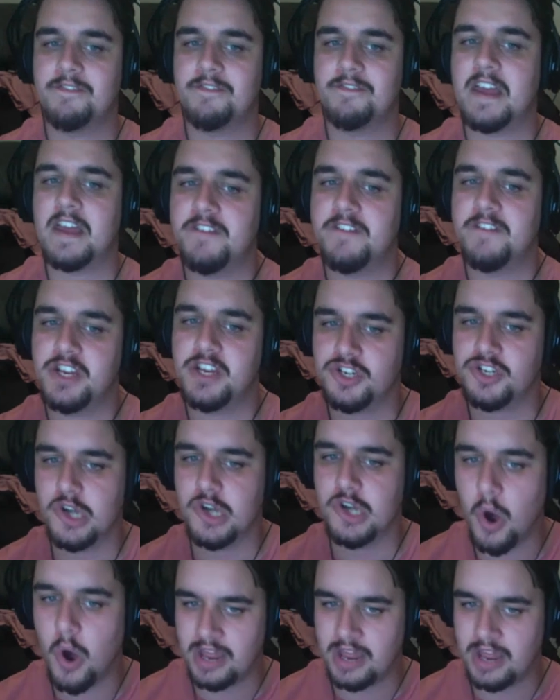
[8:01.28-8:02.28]
If they finished
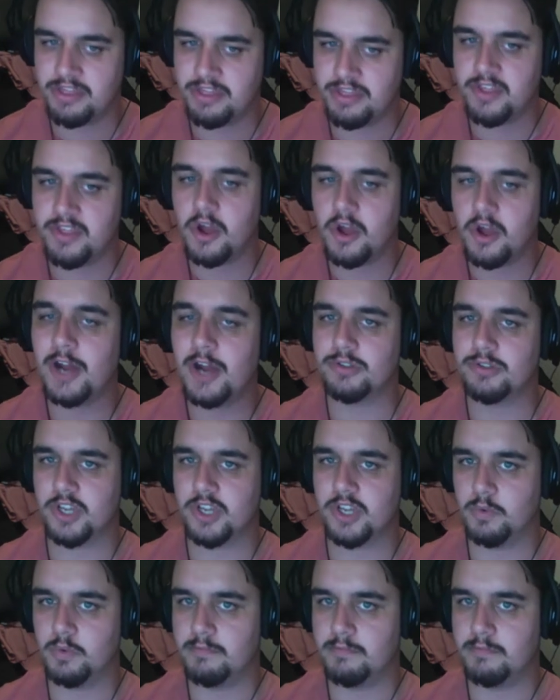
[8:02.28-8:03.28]
9th, I
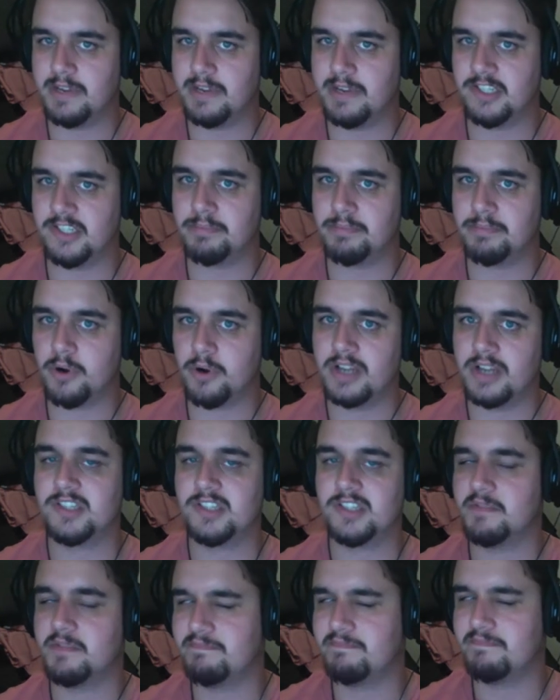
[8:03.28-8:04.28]
also wouldn't be
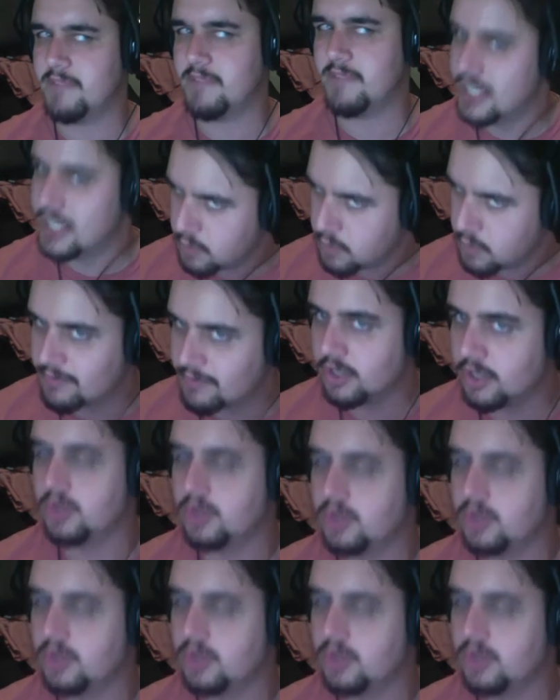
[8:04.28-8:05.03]
surprised. So that's where I've